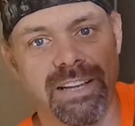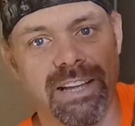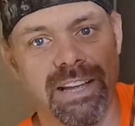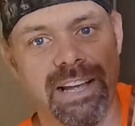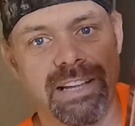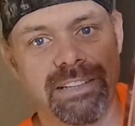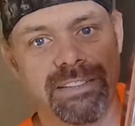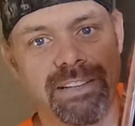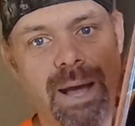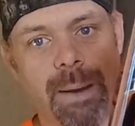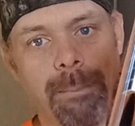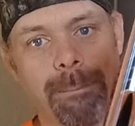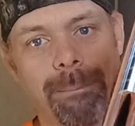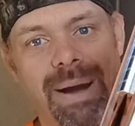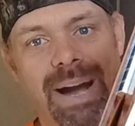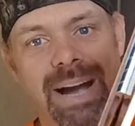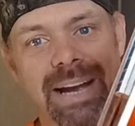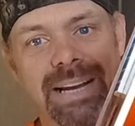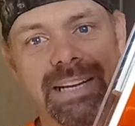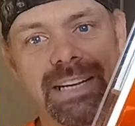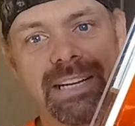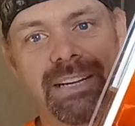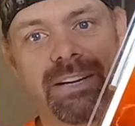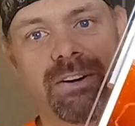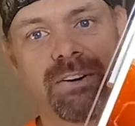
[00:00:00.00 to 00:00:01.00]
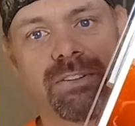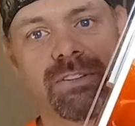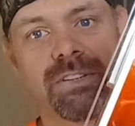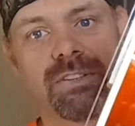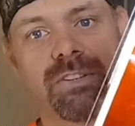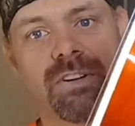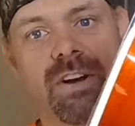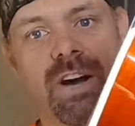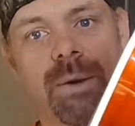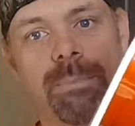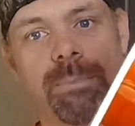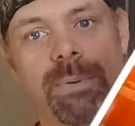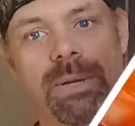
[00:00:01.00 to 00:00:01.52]
It's got binding on the
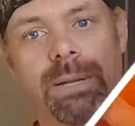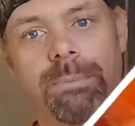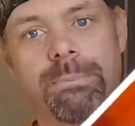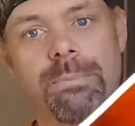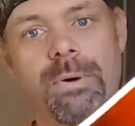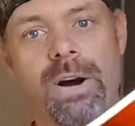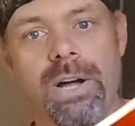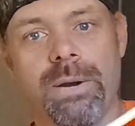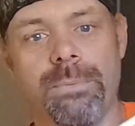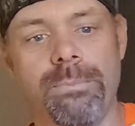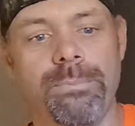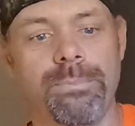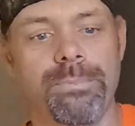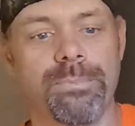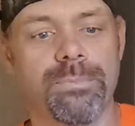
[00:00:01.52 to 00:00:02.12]
top and the bottom.